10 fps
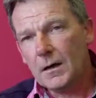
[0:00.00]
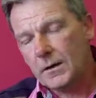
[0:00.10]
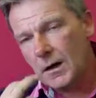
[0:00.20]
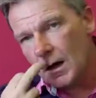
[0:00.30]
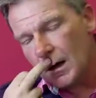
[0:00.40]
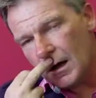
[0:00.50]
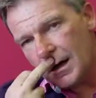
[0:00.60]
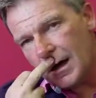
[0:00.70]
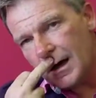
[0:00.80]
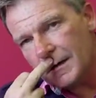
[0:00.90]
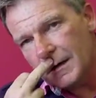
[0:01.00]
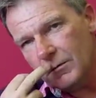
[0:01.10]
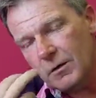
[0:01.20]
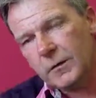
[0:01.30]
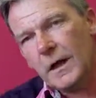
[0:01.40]
Now, I
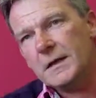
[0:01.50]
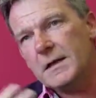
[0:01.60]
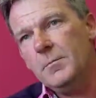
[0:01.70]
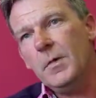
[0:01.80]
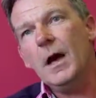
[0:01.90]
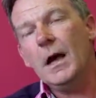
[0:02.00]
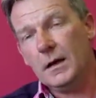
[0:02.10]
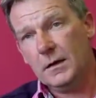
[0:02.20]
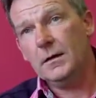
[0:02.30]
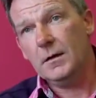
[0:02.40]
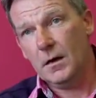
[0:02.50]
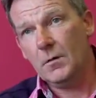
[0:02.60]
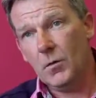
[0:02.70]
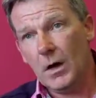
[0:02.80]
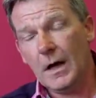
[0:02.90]
think reflecting back
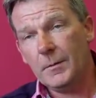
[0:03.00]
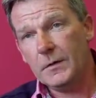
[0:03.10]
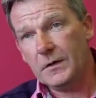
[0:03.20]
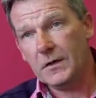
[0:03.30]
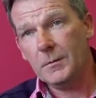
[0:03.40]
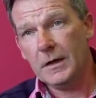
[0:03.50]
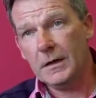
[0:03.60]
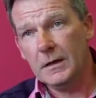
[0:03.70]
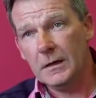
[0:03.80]
on what happened to me,